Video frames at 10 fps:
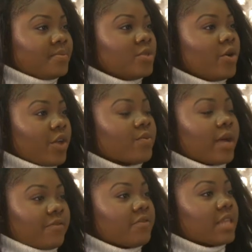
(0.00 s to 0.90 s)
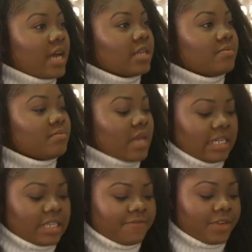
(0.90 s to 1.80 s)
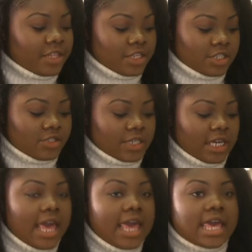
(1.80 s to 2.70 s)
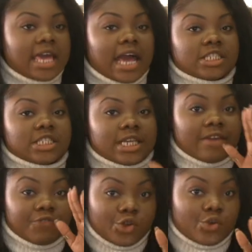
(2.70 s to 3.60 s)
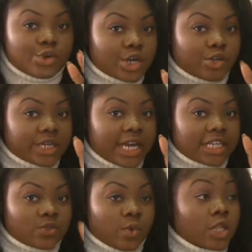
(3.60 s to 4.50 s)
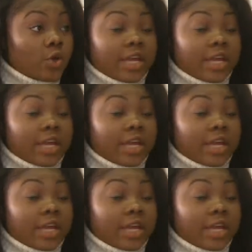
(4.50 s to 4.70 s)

No, you're right for that. I definitely agree. And actually, if you agree as well, or